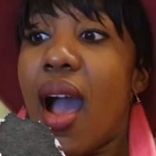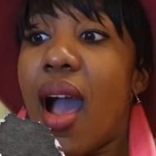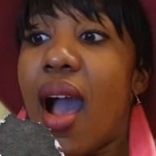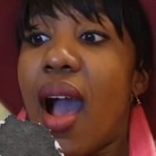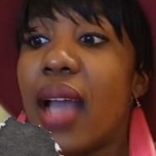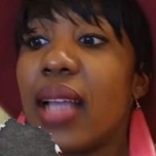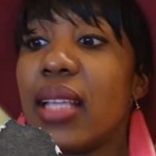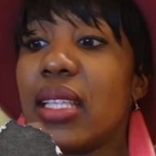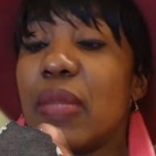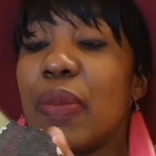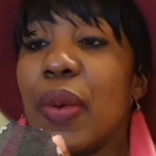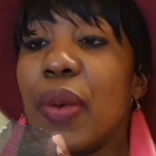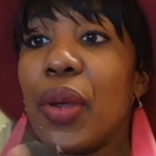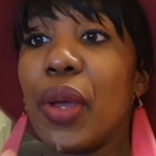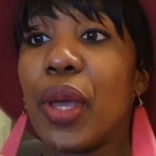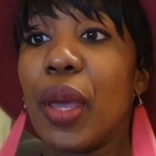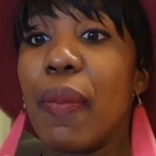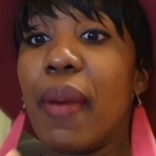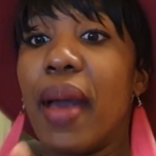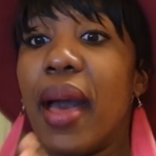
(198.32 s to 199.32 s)
I
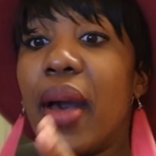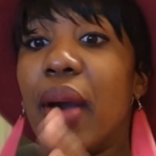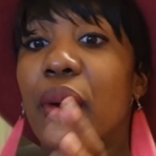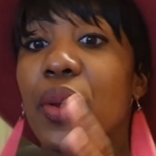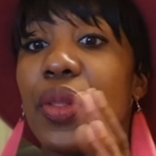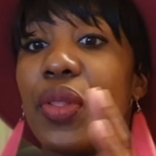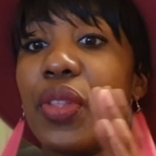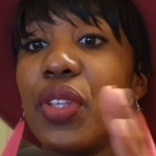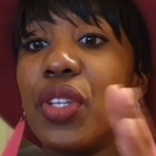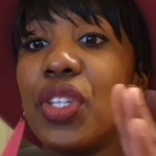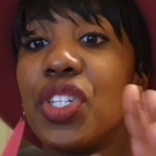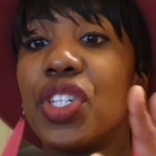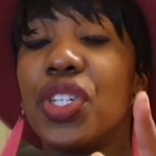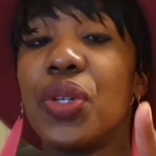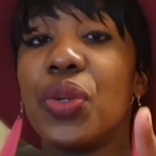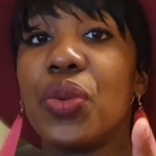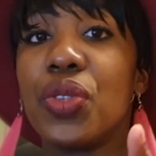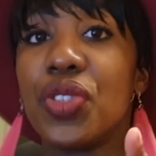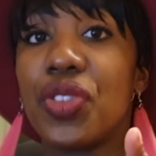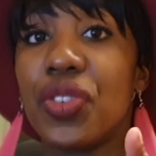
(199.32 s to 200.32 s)
spoke about the
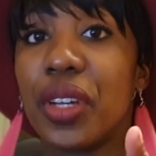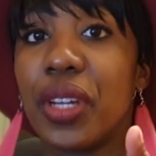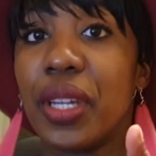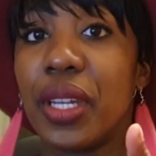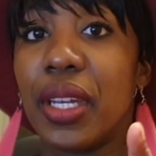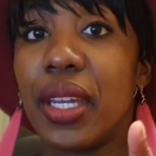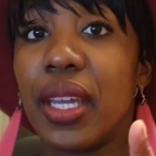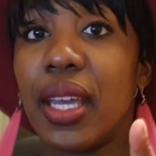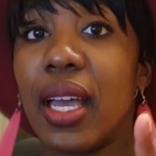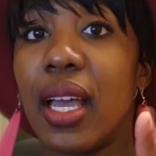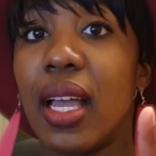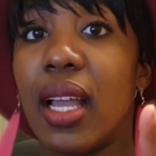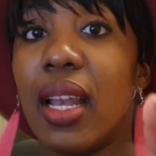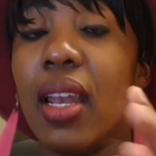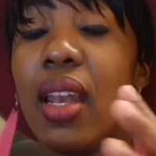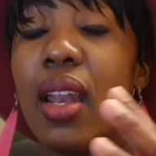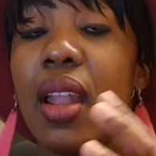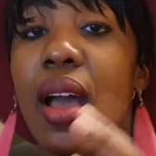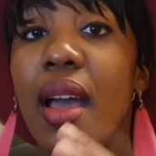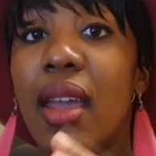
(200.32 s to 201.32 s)
children
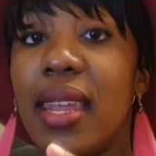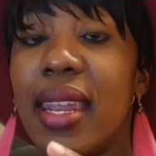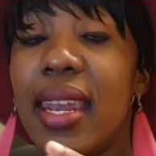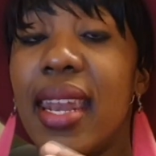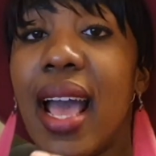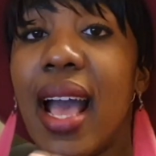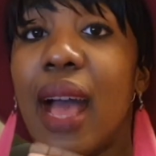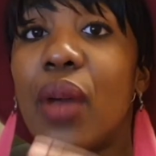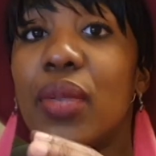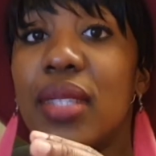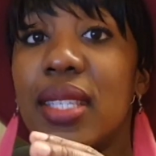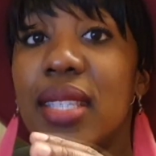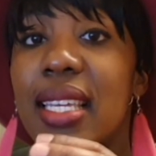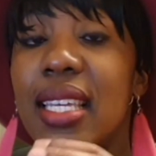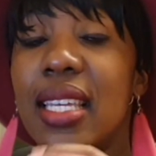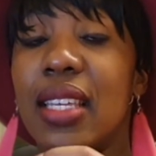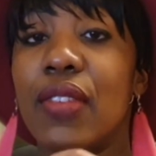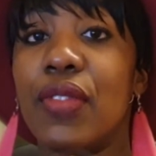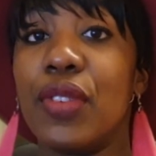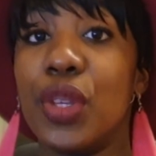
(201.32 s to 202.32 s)
learning how to
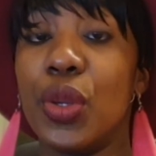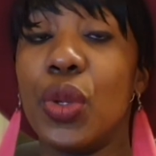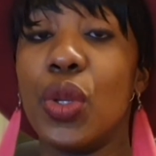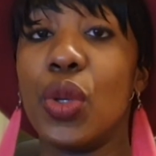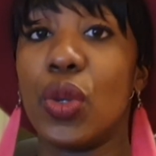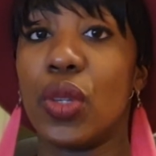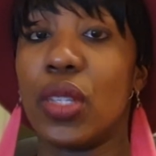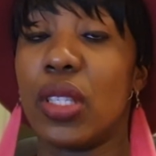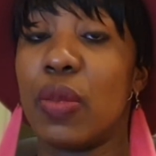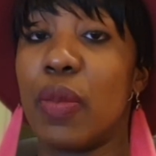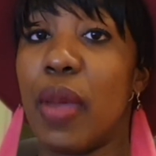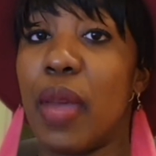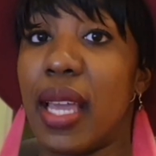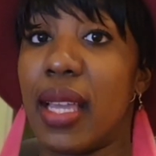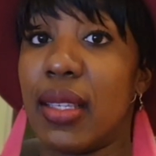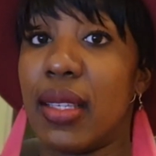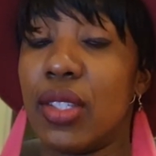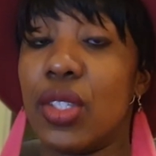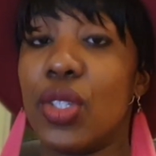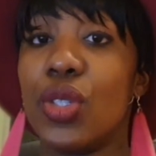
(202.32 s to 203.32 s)
give you your
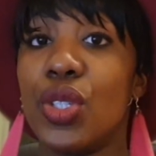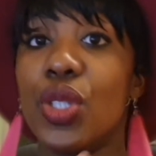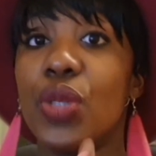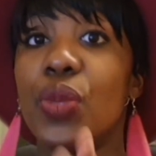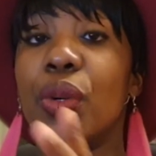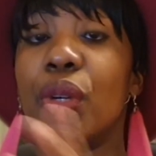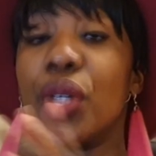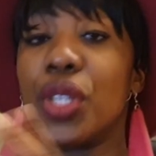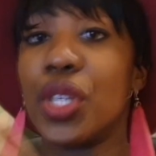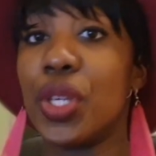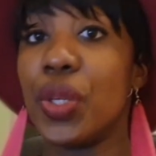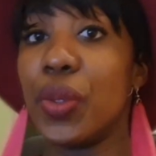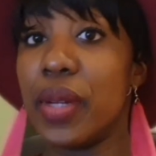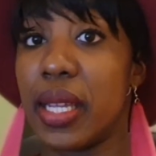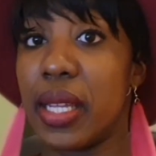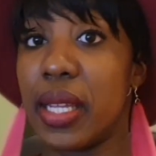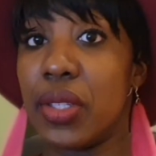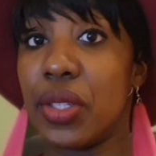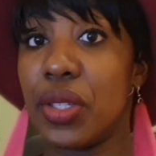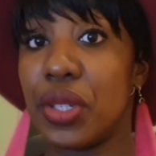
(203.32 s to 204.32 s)
space to do what you
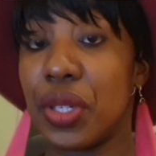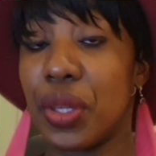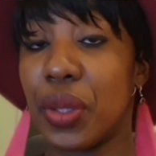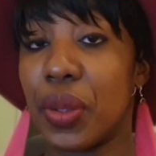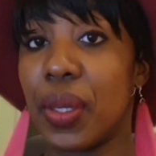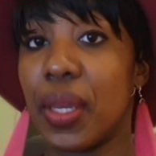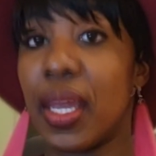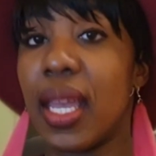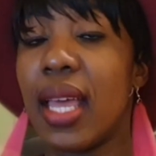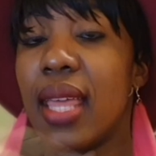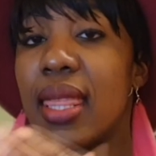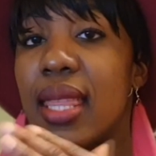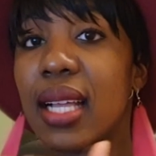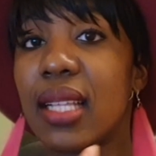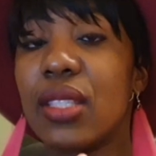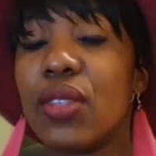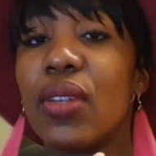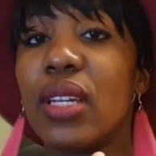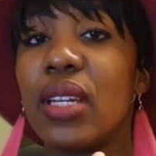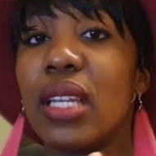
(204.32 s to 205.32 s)
need to do.
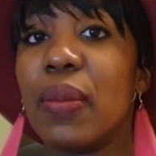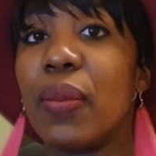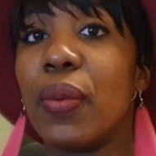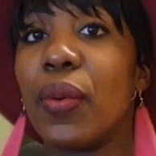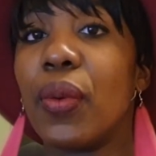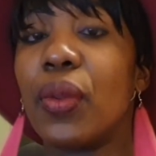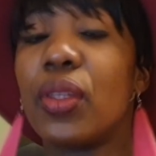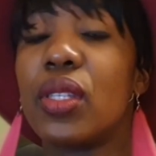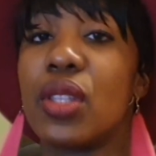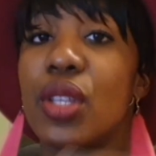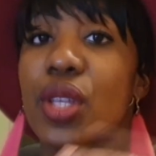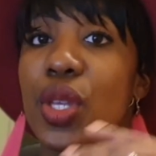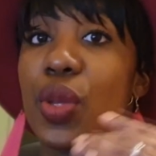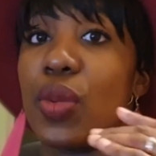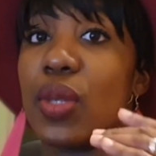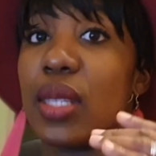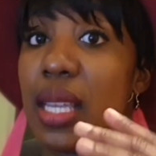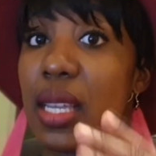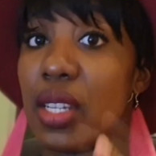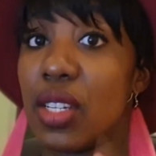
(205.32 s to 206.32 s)
That's really important that
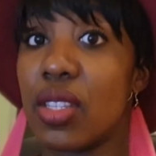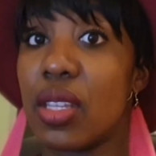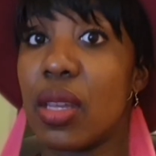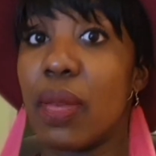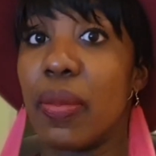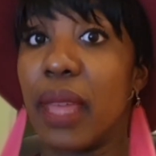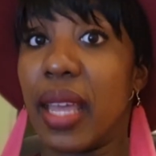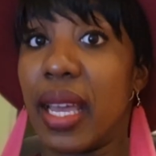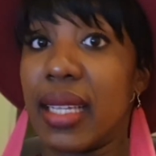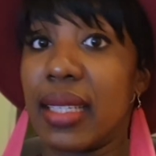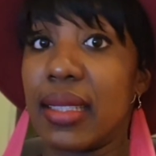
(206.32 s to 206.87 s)
you teach them that,